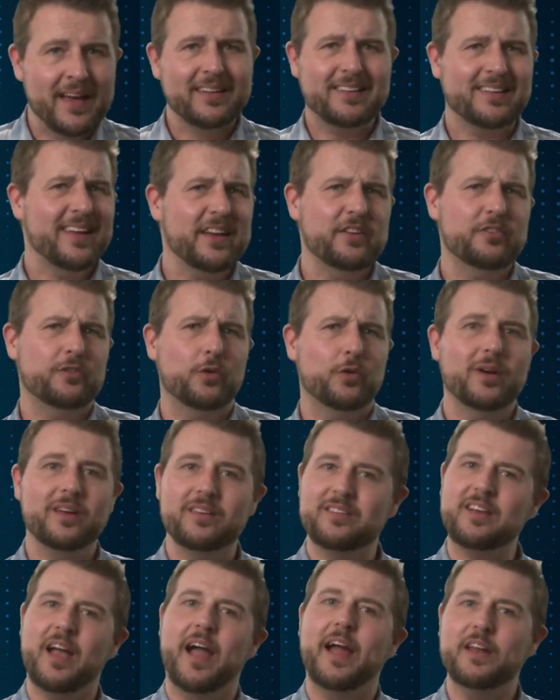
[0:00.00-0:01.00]
Today's story
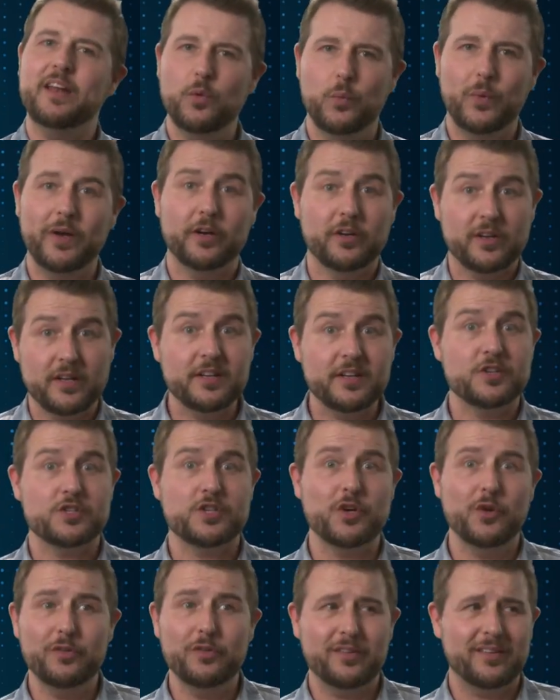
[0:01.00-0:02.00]
is kind of weird and it
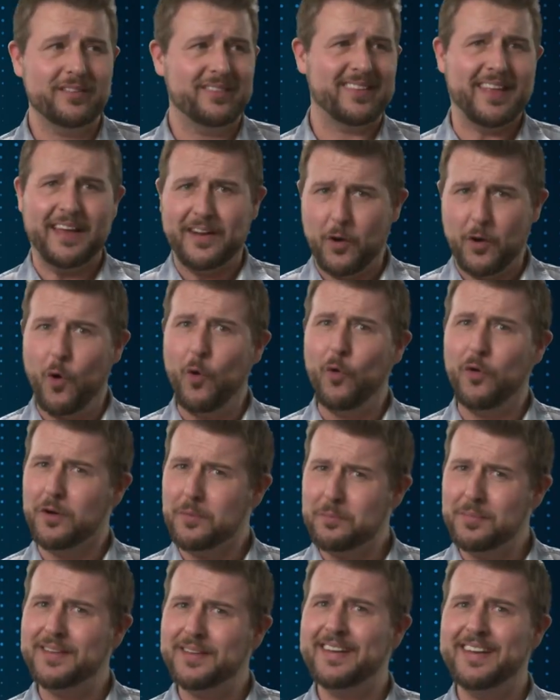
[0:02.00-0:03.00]
shows us that
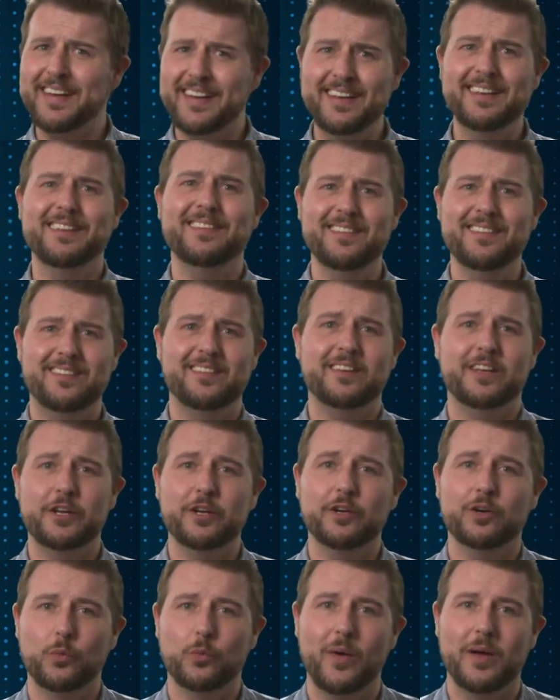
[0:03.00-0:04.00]
horribly
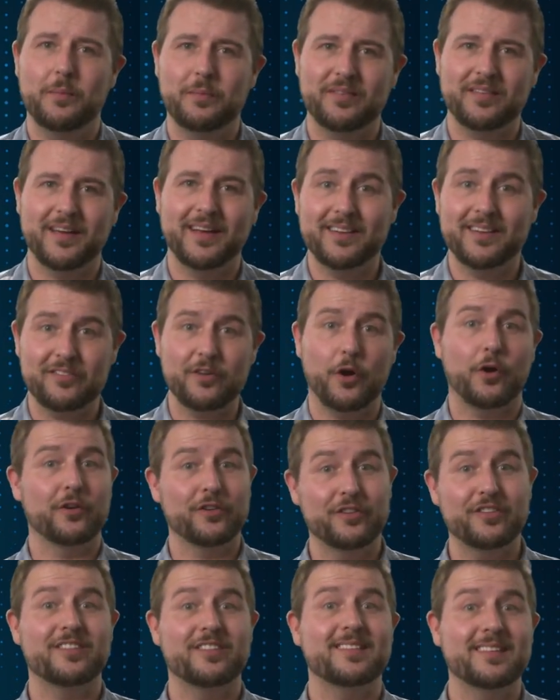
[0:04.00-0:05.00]
insecure websites are
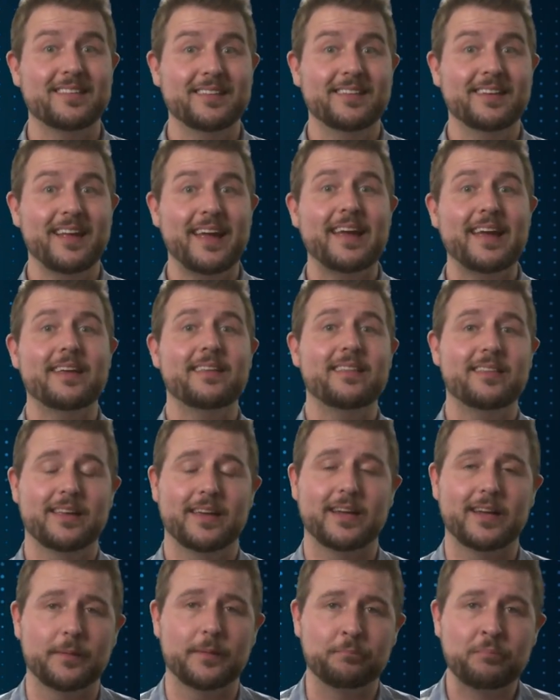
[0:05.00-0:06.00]
still a
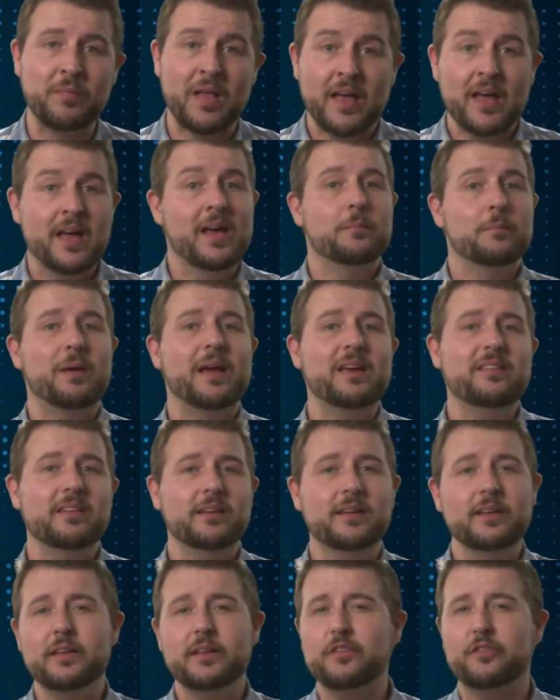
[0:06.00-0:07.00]
thing.
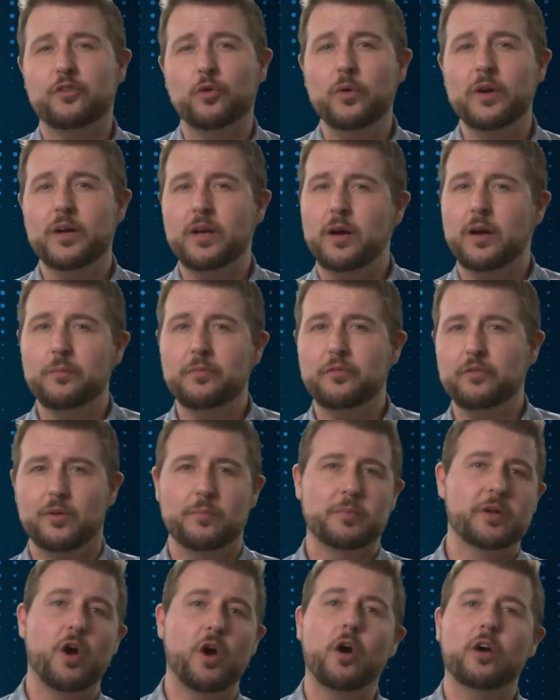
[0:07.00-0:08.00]
Basically, the story comes
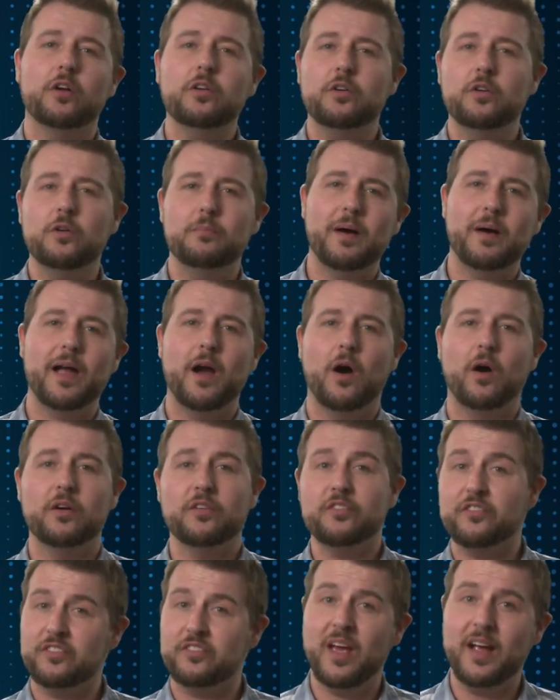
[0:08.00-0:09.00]
from an article by
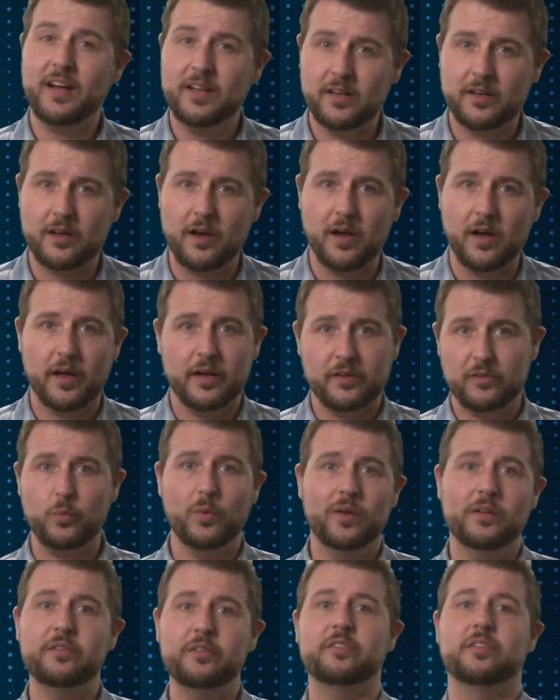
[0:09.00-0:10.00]
Ars Technica as
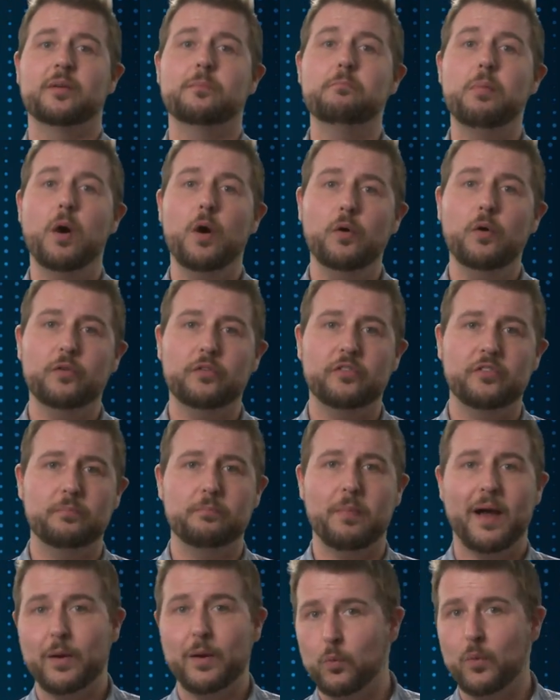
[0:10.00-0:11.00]
well as some posts
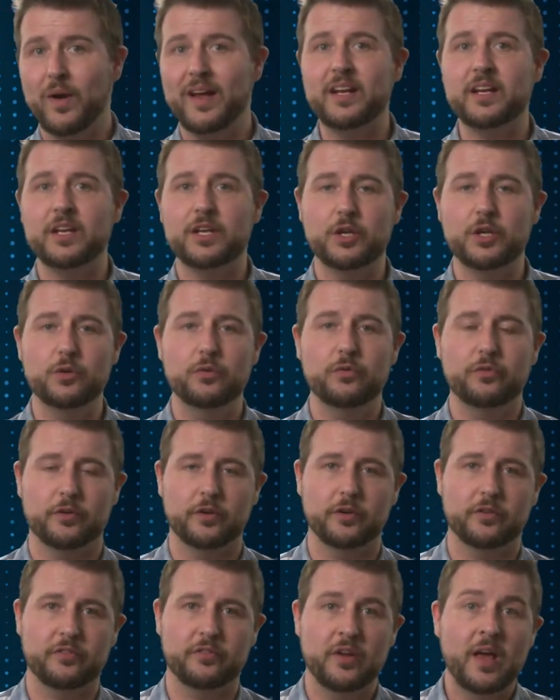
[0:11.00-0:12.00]
by Reddit
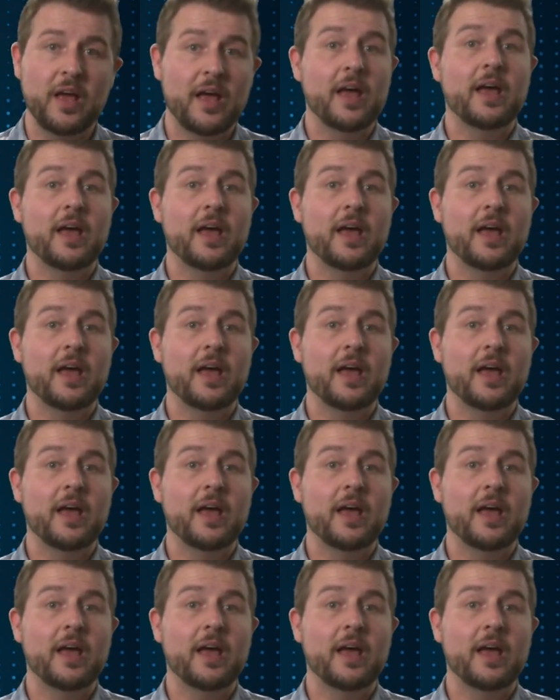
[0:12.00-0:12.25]
users.